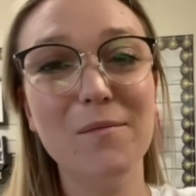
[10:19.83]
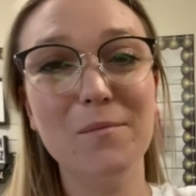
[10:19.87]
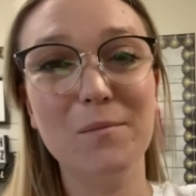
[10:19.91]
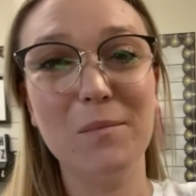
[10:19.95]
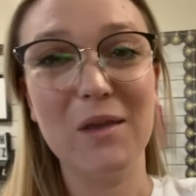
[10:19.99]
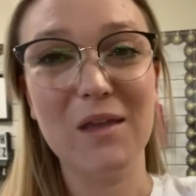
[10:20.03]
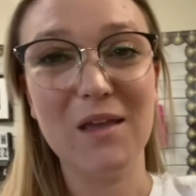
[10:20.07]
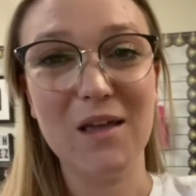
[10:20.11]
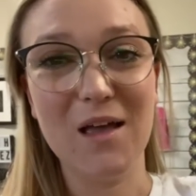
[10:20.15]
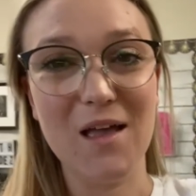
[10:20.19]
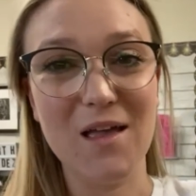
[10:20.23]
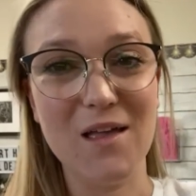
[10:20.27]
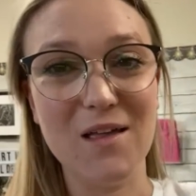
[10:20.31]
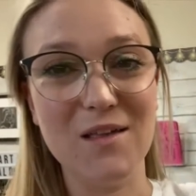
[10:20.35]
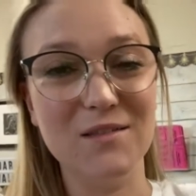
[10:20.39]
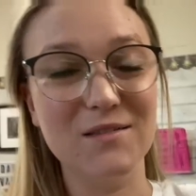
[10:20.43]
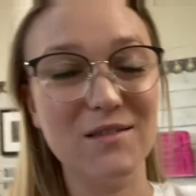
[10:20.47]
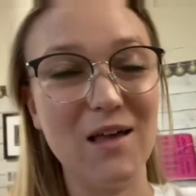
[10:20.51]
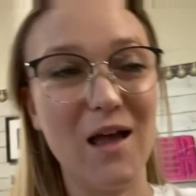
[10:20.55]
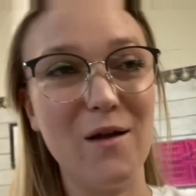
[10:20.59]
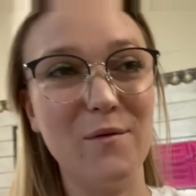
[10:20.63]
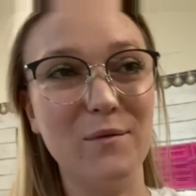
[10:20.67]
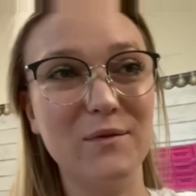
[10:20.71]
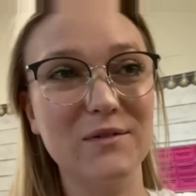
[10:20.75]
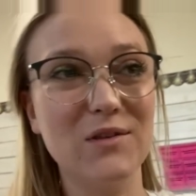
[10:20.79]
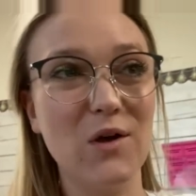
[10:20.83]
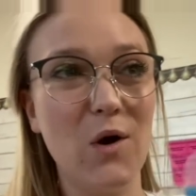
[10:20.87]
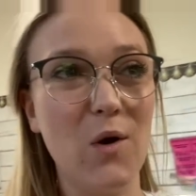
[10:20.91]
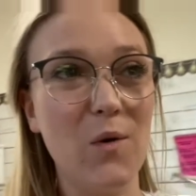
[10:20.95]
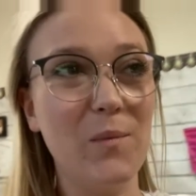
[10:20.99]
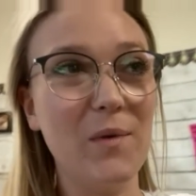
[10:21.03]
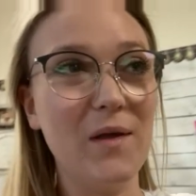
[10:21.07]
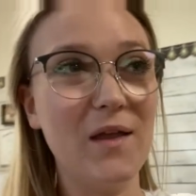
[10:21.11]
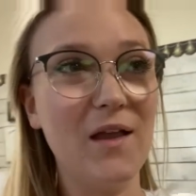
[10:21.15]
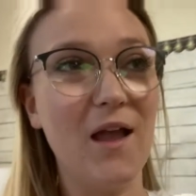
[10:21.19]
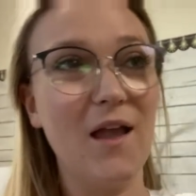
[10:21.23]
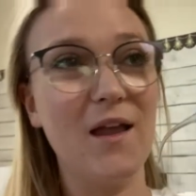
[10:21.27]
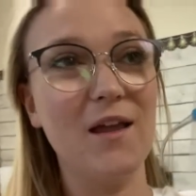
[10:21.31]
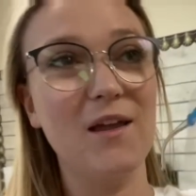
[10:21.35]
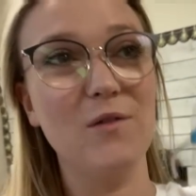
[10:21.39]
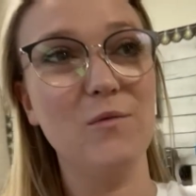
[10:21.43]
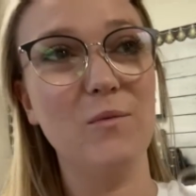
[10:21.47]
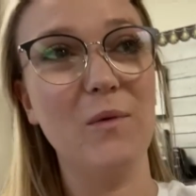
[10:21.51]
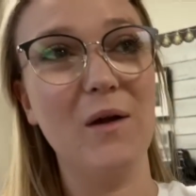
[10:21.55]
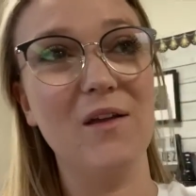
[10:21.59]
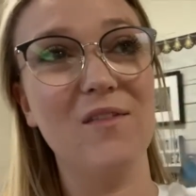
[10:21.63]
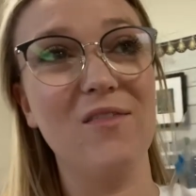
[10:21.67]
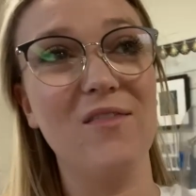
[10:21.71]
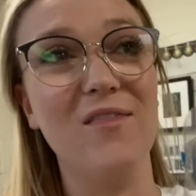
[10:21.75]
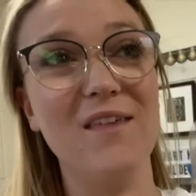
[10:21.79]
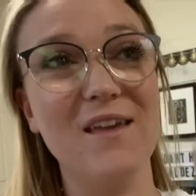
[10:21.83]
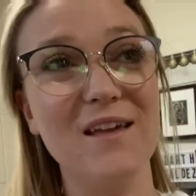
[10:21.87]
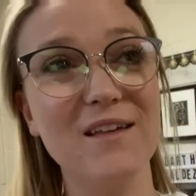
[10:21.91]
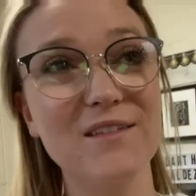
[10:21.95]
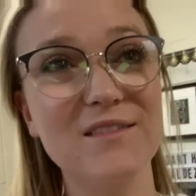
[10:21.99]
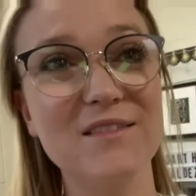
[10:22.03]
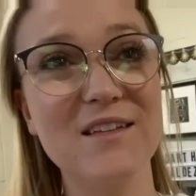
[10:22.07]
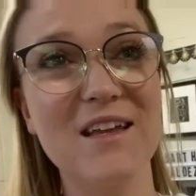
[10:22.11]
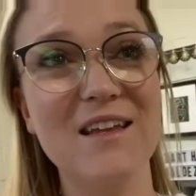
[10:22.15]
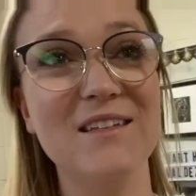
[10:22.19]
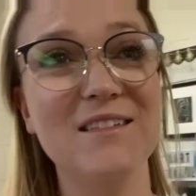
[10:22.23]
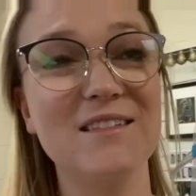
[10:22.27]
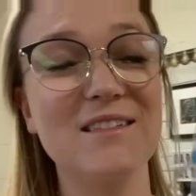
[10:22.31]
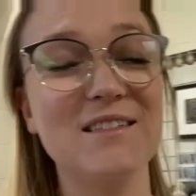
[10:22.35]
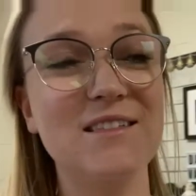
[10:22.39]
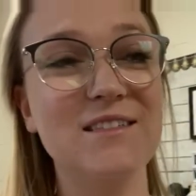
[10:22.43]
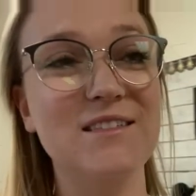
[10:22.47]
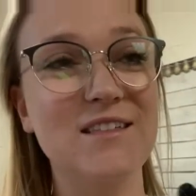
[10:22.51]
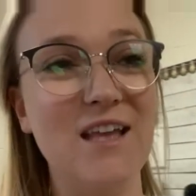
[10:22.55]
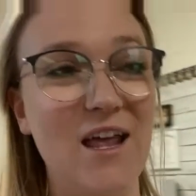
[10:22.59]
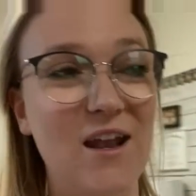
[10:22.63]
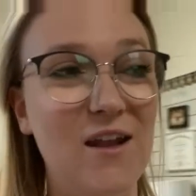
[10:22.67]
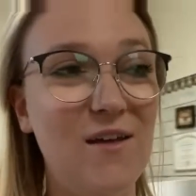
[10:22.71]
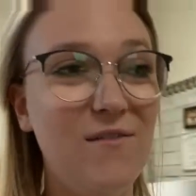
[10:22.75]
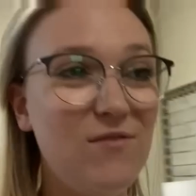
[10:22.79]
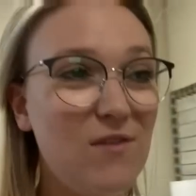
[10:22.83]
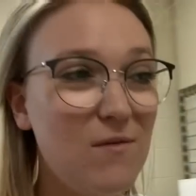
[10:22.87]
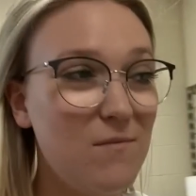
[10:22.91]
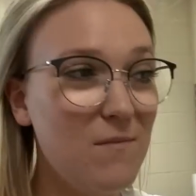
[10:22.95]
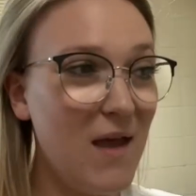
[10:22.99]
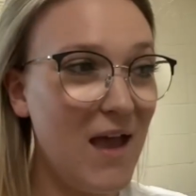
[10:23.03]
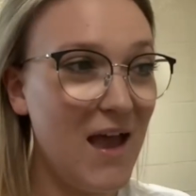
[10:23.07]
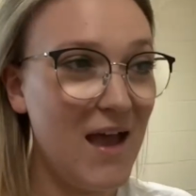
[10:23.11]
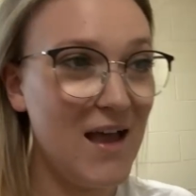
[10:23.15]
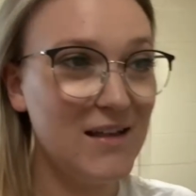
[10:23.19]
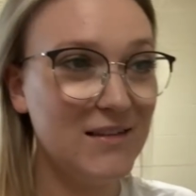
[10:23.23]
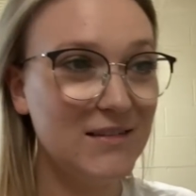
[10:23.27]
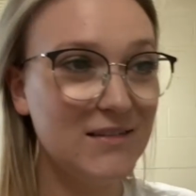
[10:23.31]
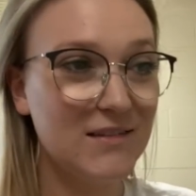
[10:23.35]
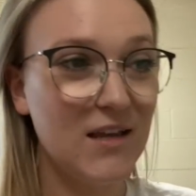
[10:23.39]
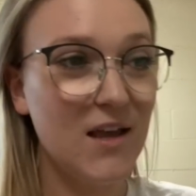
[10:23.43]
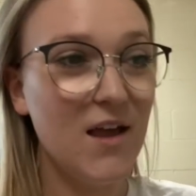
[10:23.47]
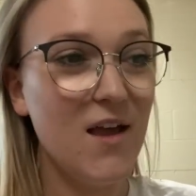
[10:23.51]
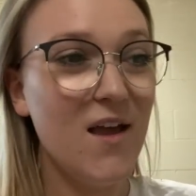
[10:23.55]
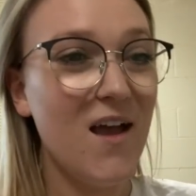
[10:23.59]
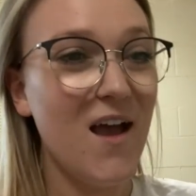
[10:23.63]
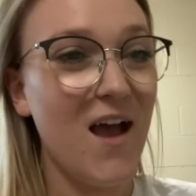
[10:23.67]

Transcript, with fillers: because I was hoping I could wear this instead of the mask.